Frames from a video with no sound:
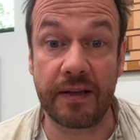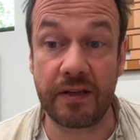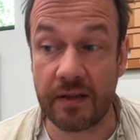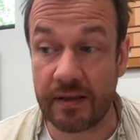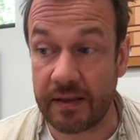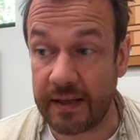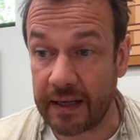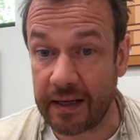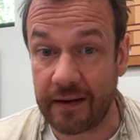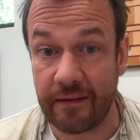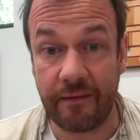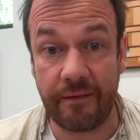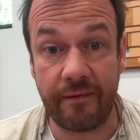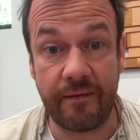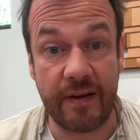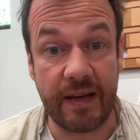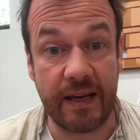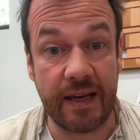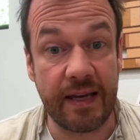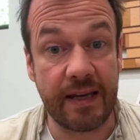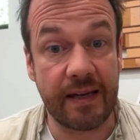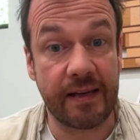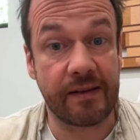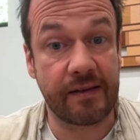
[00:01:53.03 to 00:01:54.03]
Just like a
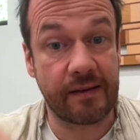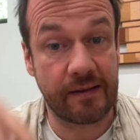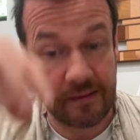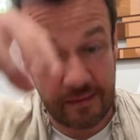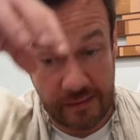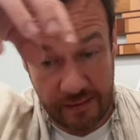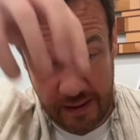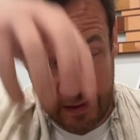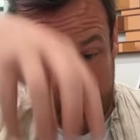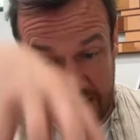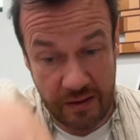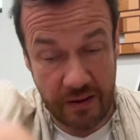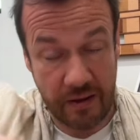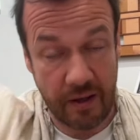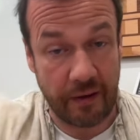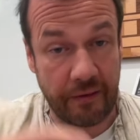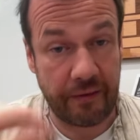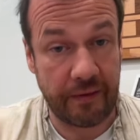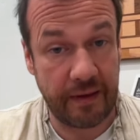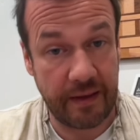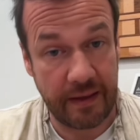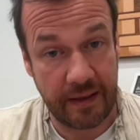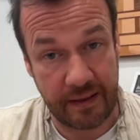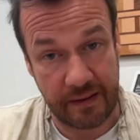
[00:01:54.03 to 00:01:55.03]
vase is
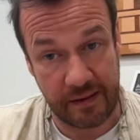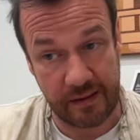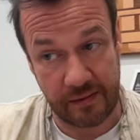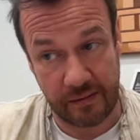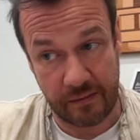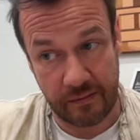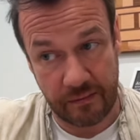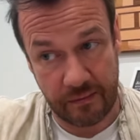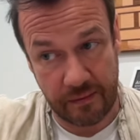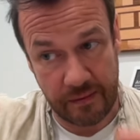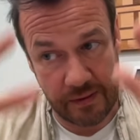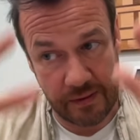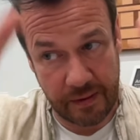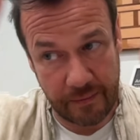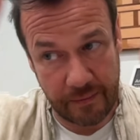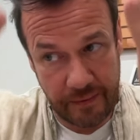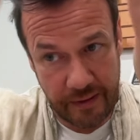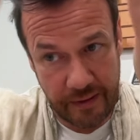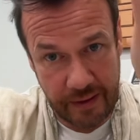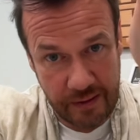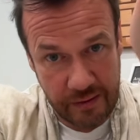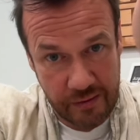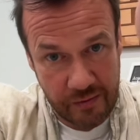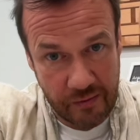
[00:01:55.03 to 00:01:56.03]
nothingness,
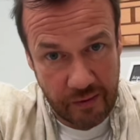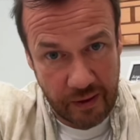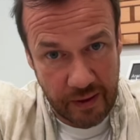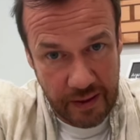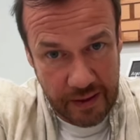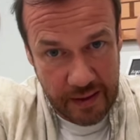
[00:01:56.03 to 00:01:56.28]
something is running.